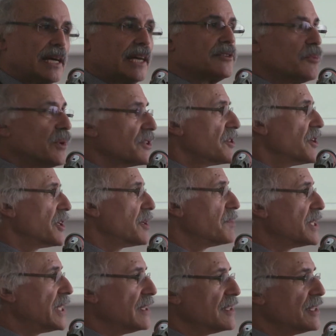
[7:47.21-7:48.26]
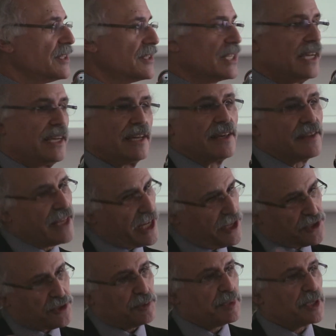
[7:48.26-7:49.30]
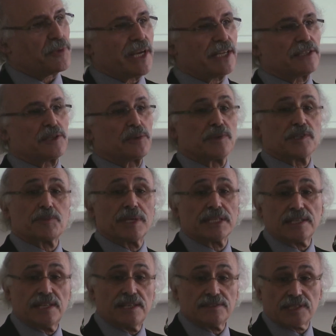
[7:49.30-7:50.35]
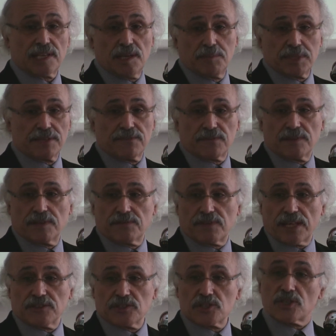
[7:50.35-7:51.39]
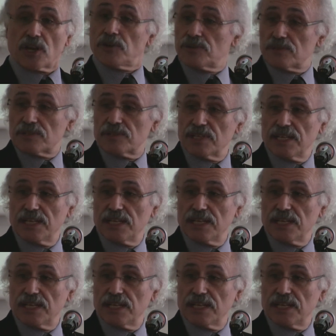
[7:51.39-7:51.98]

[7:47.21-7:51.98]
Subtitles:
under what circumstances, they should be directed towards mental health care, but if others don't,